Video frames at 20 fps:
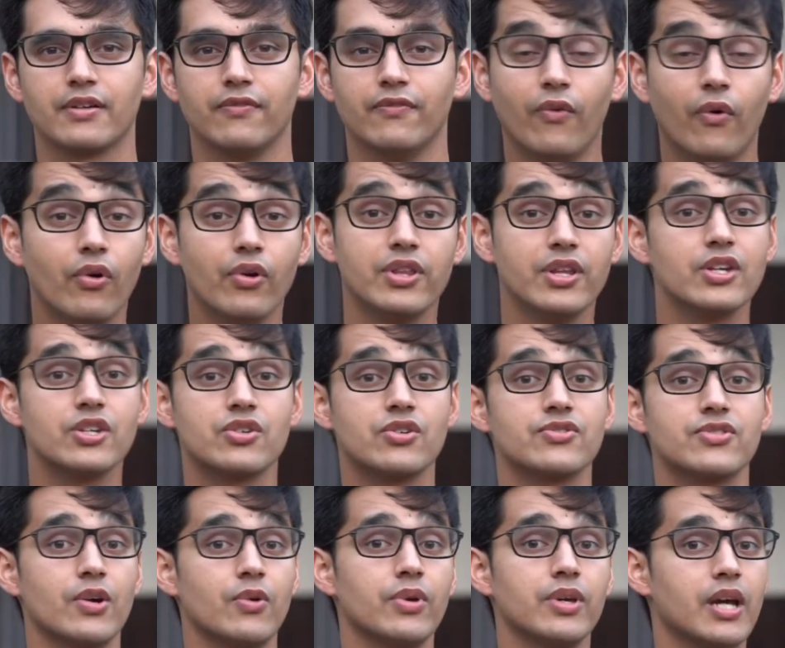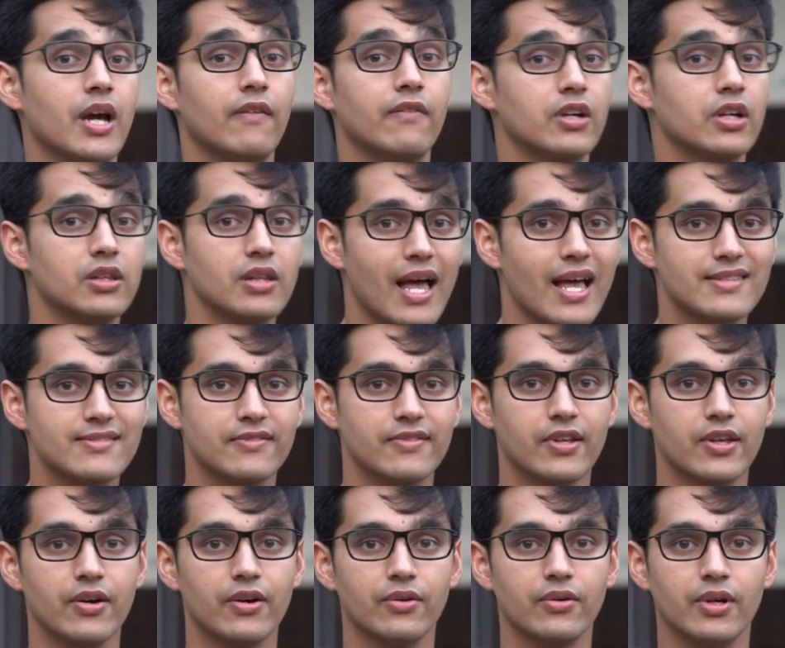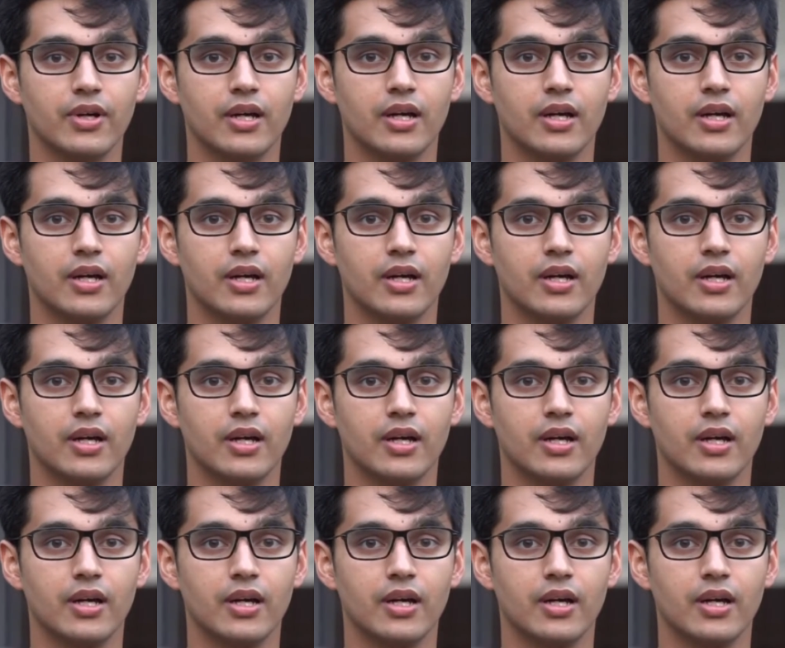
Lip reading: For the issues that we covered in the last video,